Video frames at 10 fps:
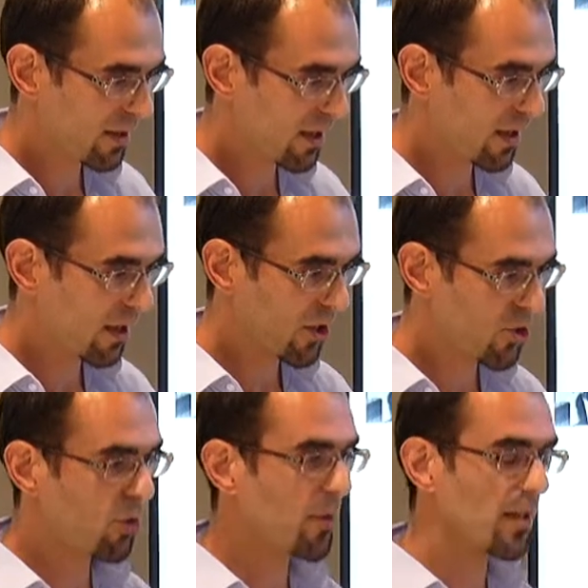in
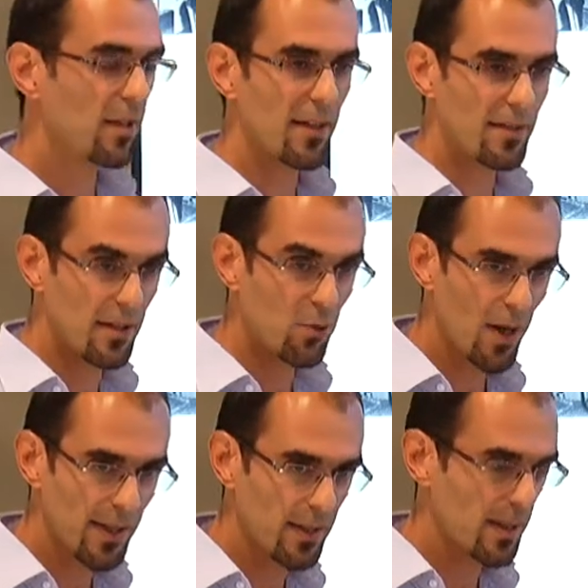Germany in the
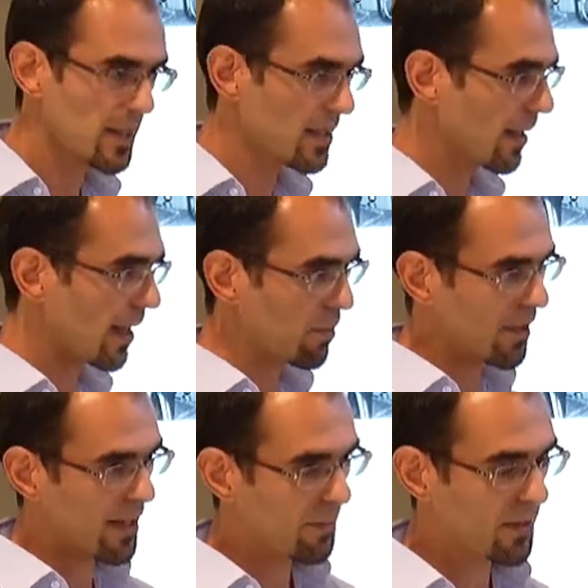1920s, had been
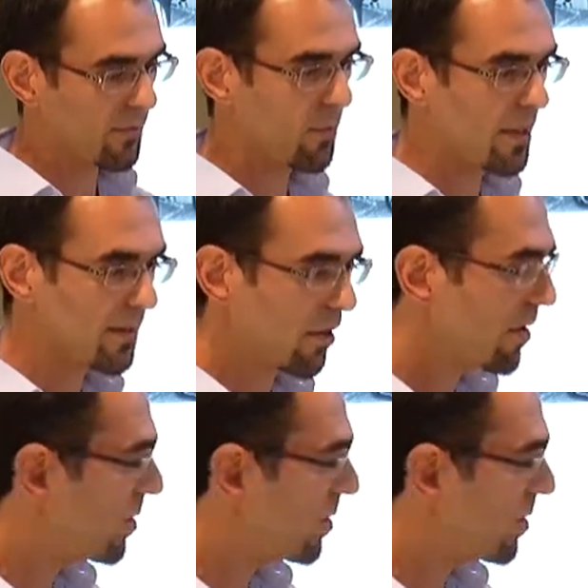adapted for military